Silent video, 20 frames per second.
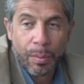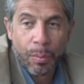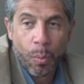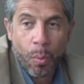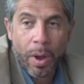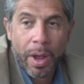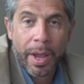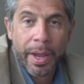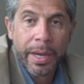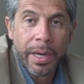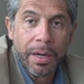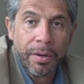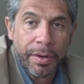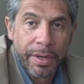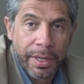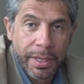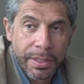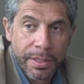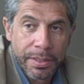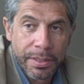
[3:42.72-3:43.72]
wine
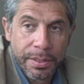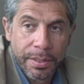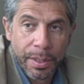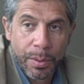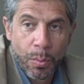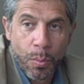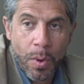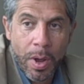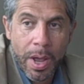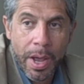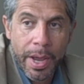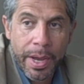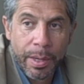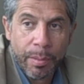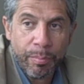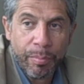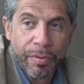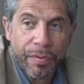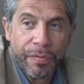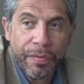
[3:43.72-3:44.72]
critics, the
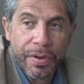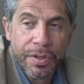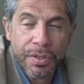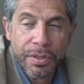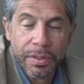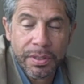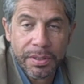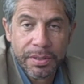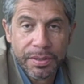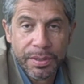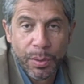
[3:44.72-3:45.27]
wine professionals,